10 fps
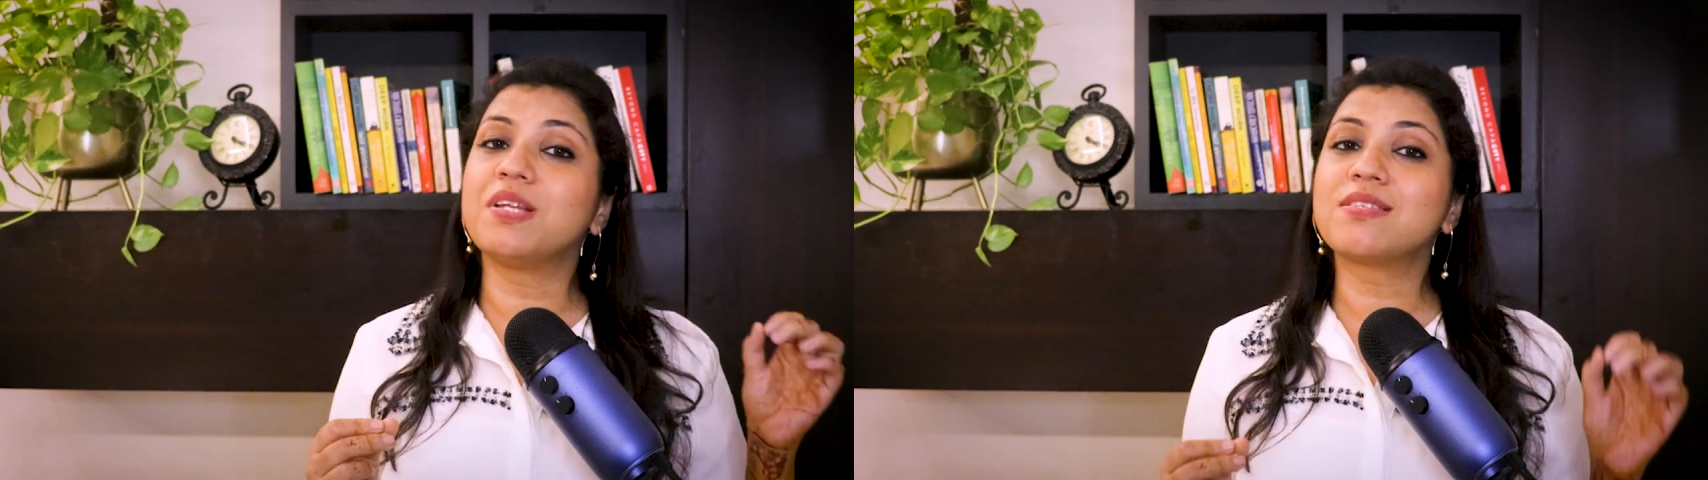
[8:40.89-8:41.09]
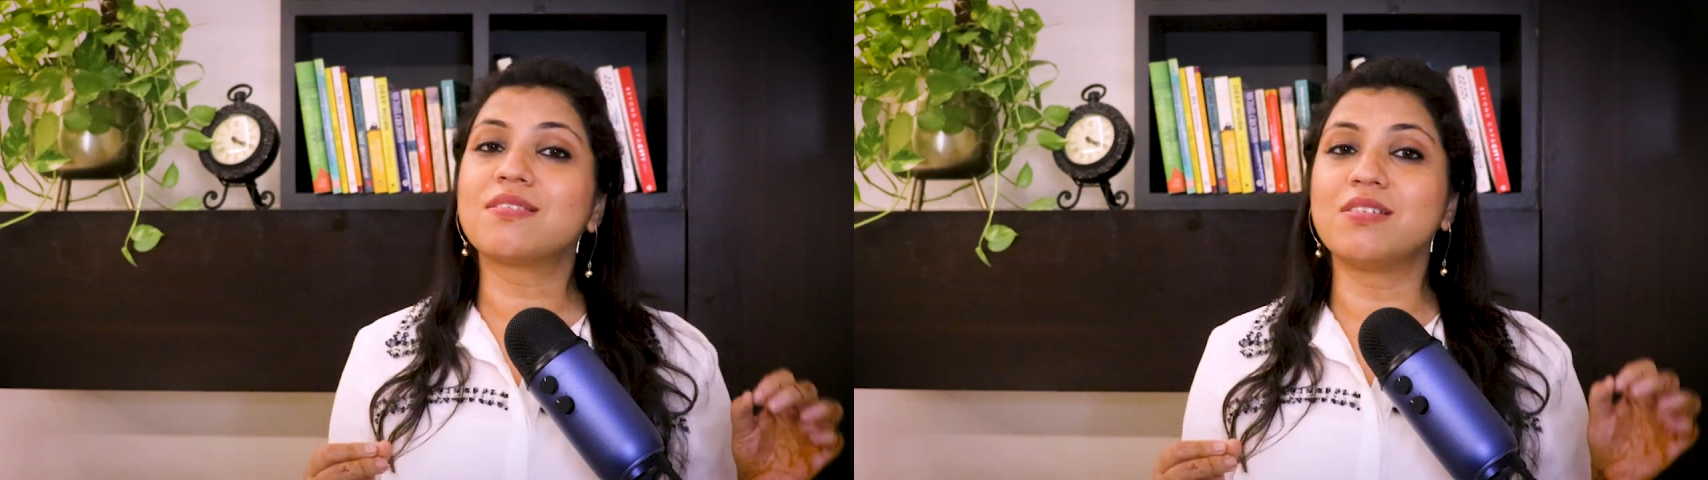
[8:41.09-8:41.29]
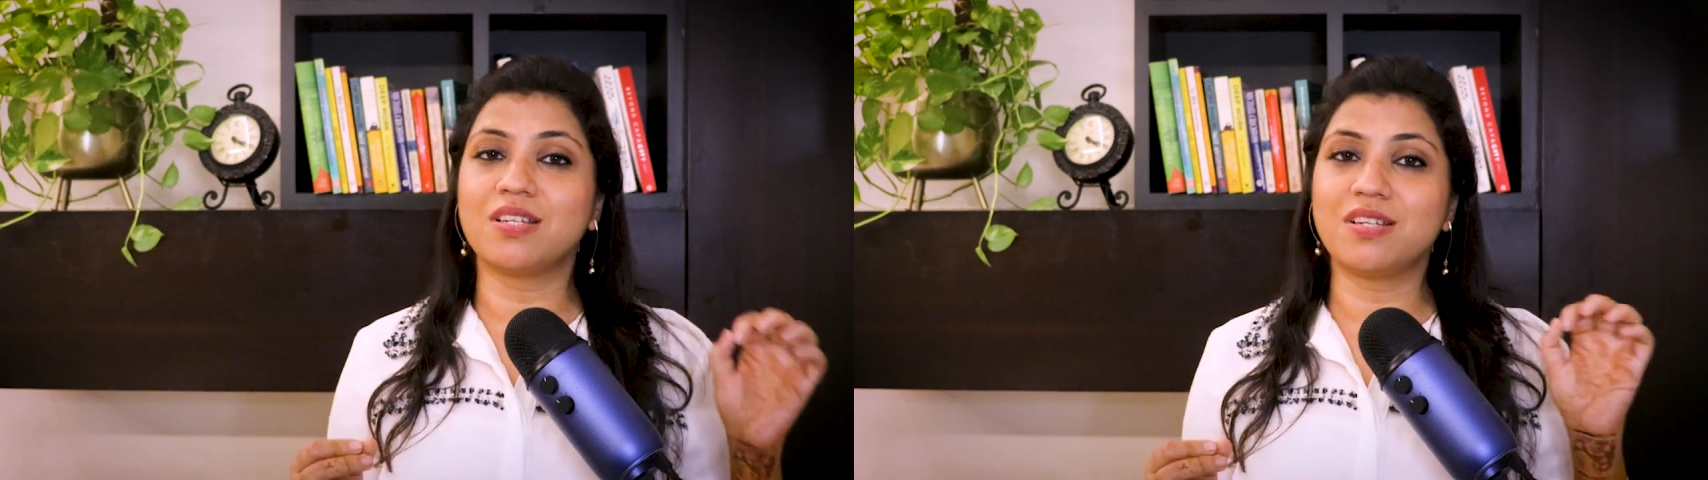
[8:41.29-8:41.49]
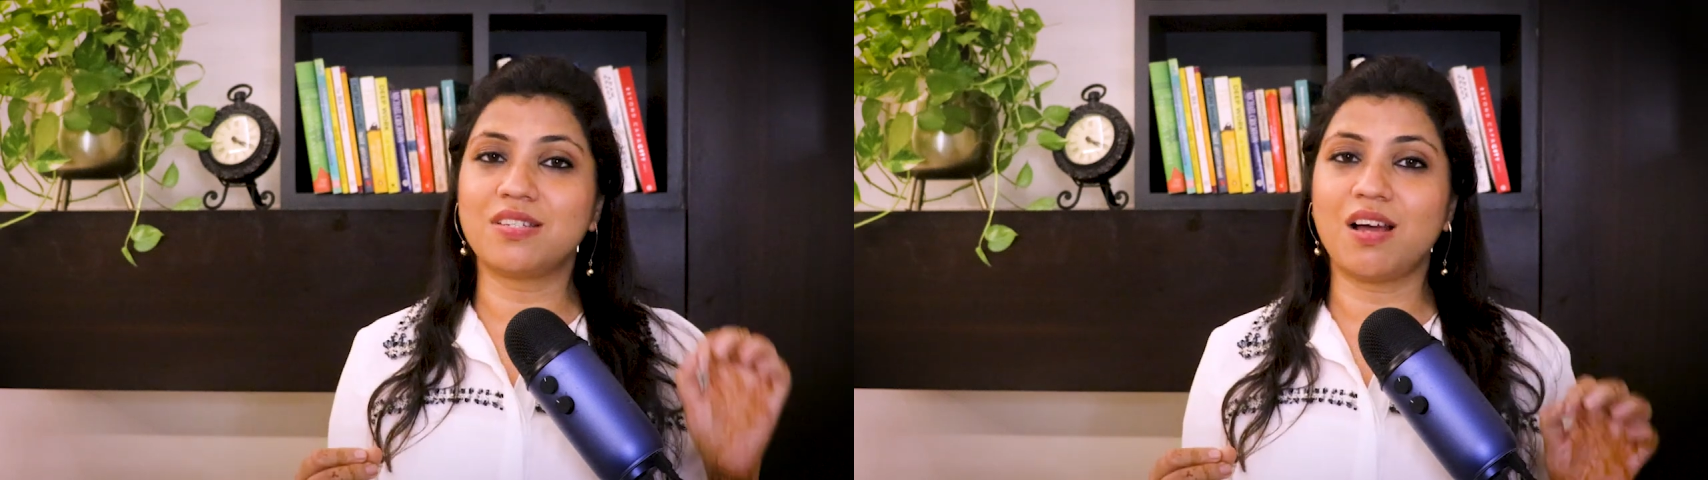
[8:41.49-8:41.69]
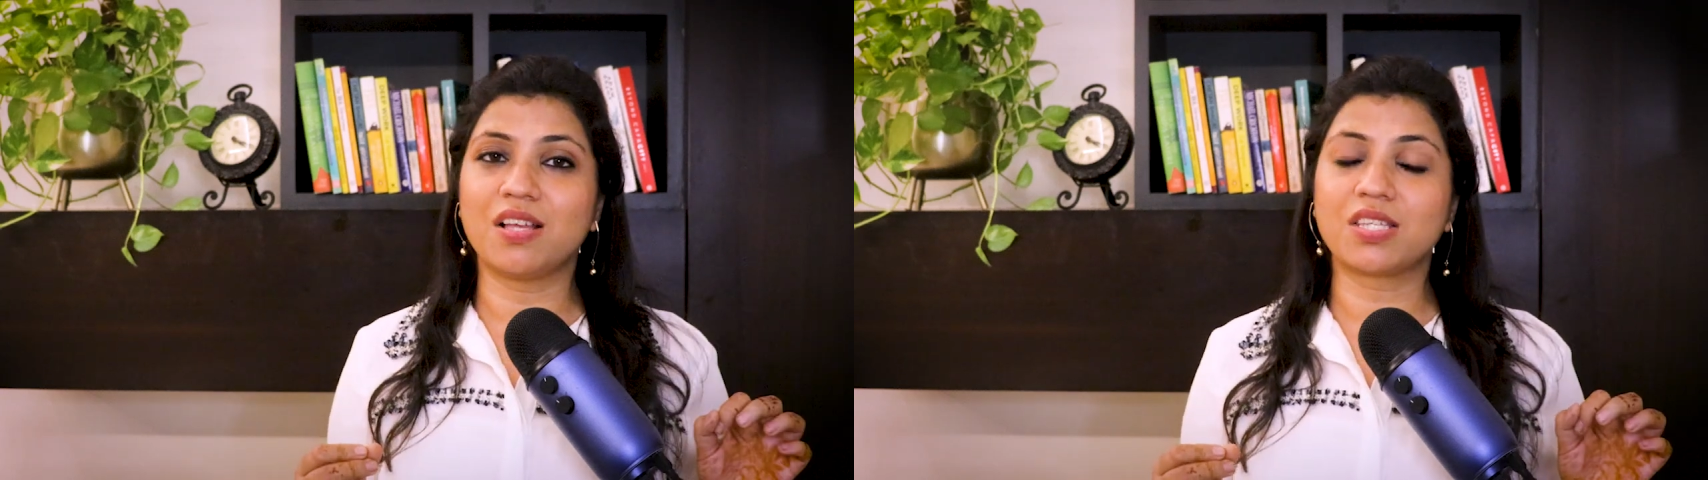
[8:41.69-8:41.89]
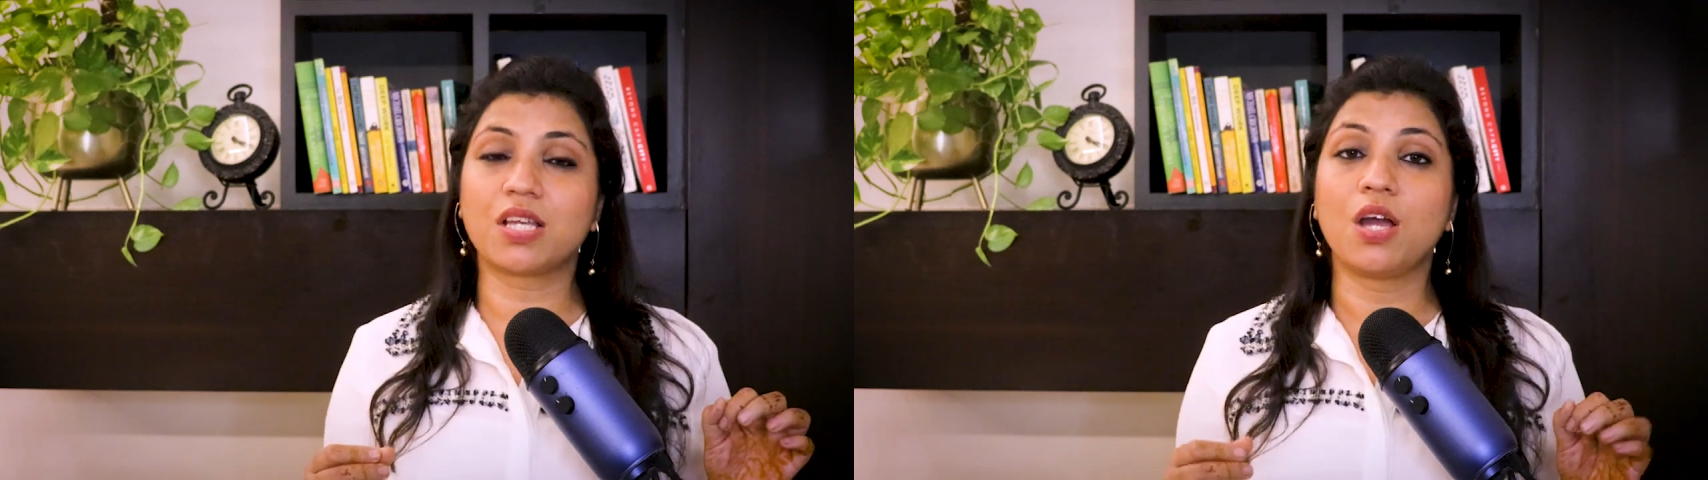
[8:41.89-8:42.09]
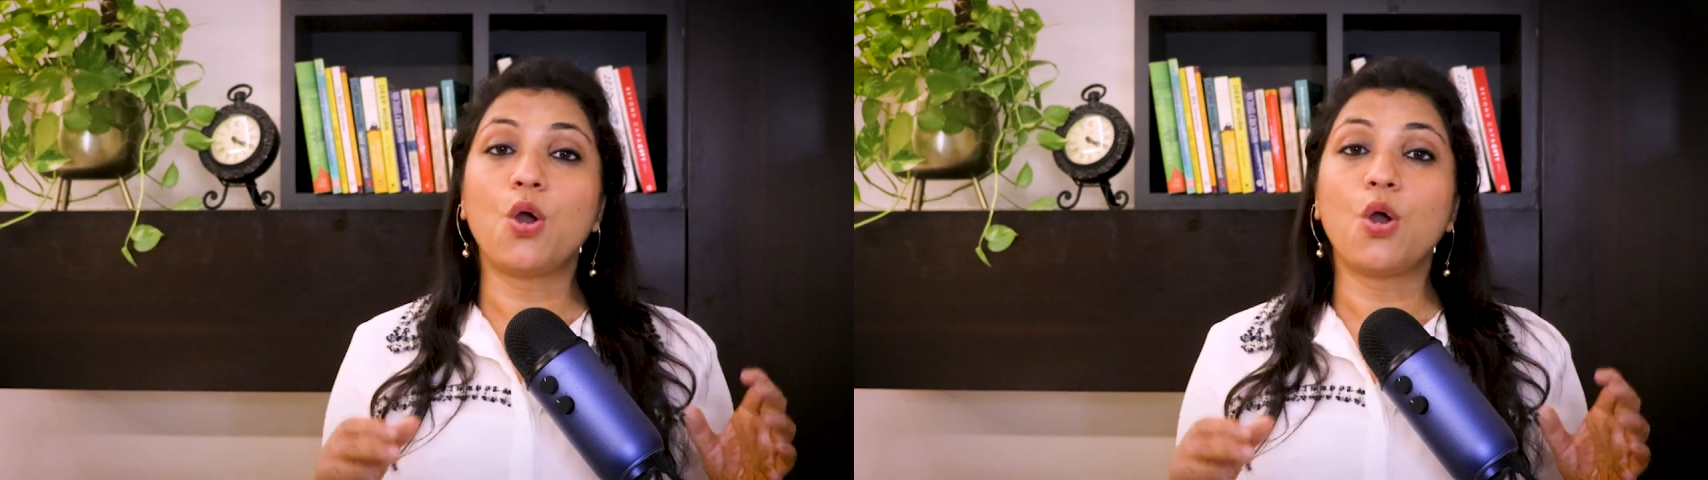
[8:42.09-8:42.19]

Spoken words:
in certain tasks,